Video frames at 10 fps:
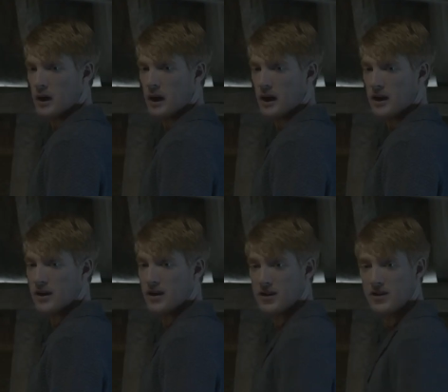cake to
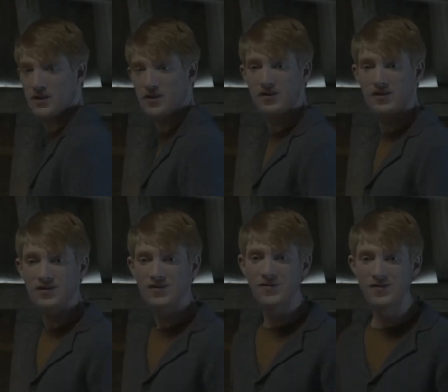the android,
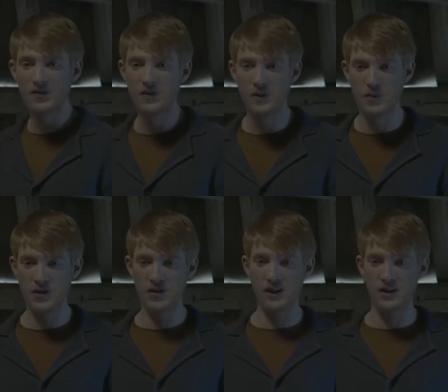who,
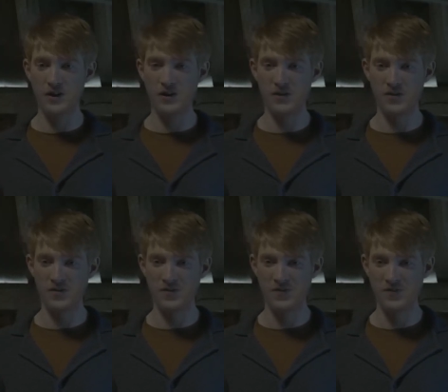meanwhile, is
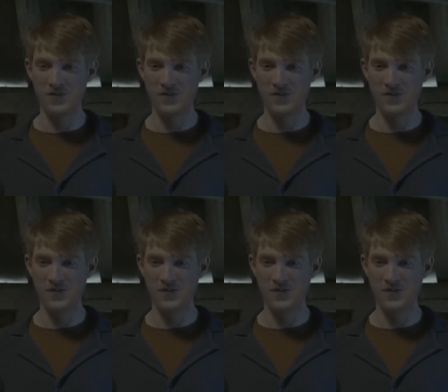huddled in